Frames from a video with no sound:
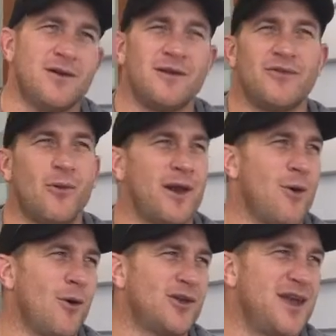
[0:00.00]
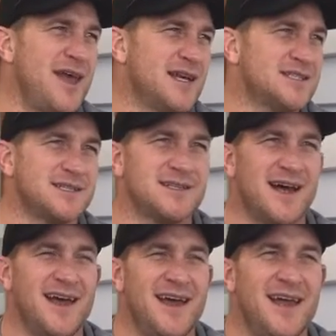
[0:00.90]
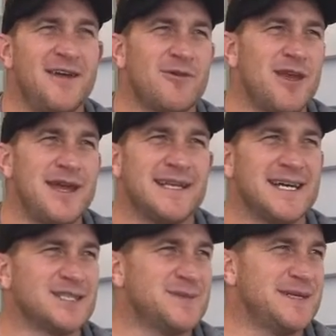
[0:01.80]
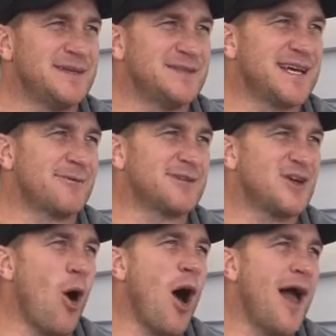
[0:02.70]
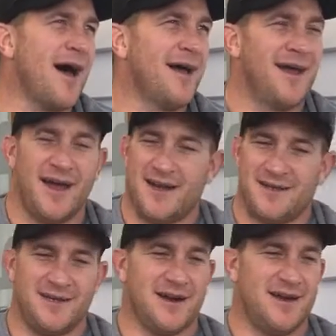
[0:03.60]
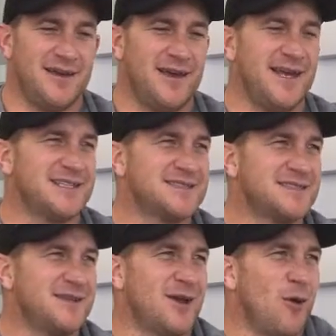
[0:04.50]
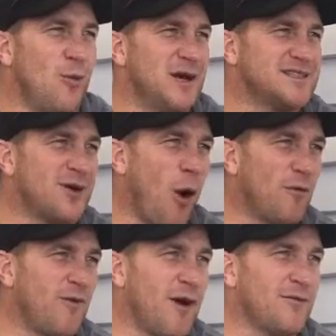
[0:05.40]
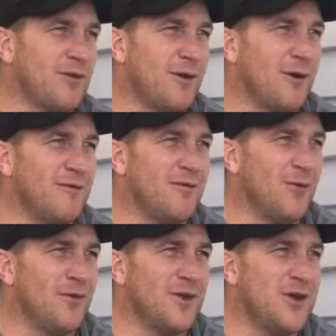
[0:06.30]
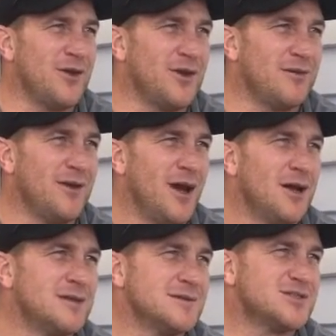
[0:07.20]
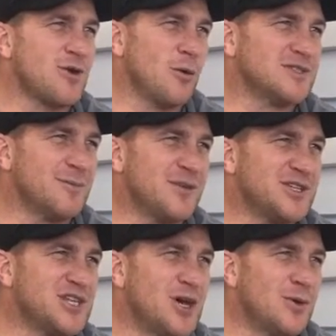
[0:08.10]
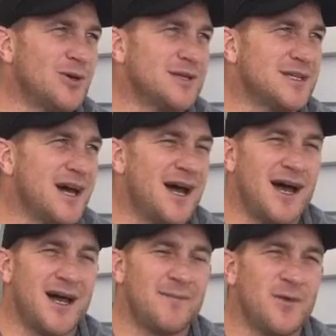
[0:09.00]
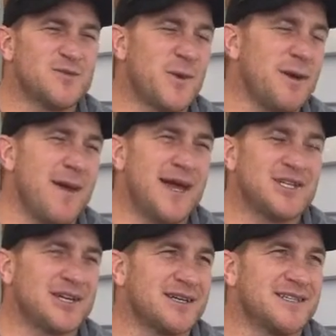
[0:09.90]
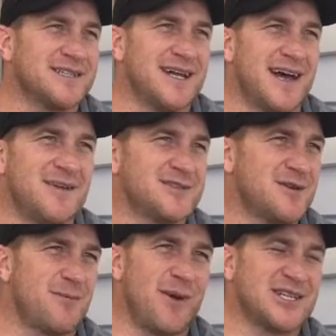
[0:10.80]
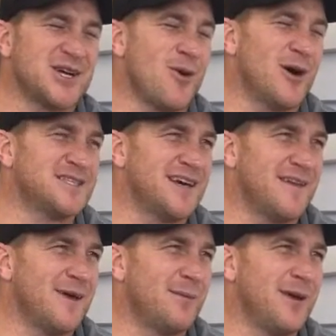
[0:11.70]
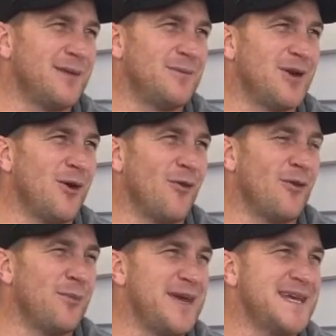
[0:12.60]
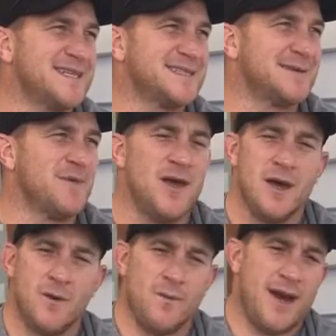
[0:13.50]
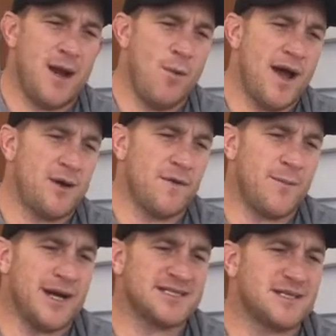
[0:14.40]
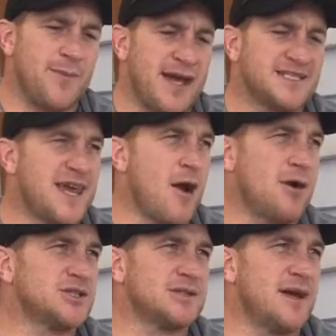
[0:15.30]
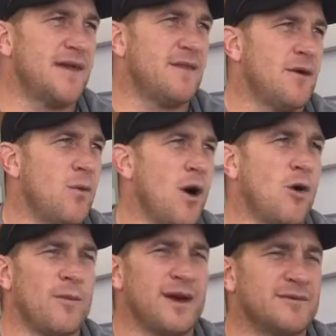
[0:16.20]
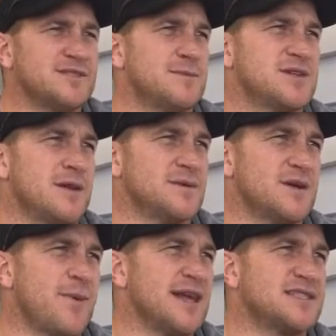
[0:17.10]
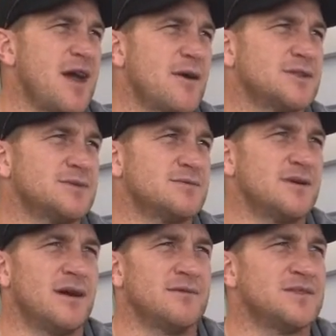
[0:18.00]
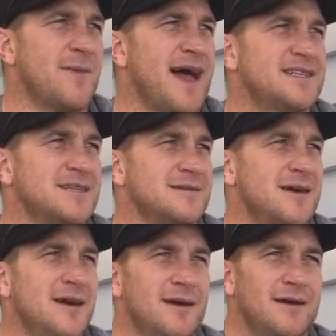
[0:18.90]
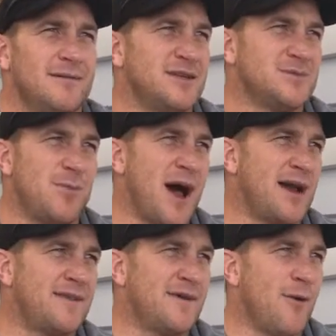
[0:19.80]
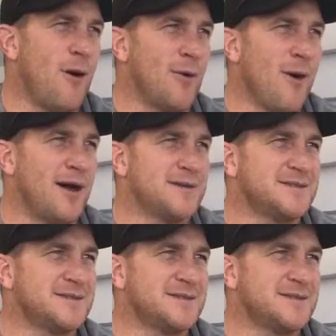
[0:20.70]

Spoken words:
union 20 odd years, and every year he tells me he was going to retire, and you know, he's, you know, almost the godfather of the union, strolls in with the shield, and it was pretty magic. And there was a bunch of guys out there being, you know, on the beers, and made our way on the bus to Pat's Garage, and the welcoming reception that was at Pat's Garage was amazing. And we just partied the night away,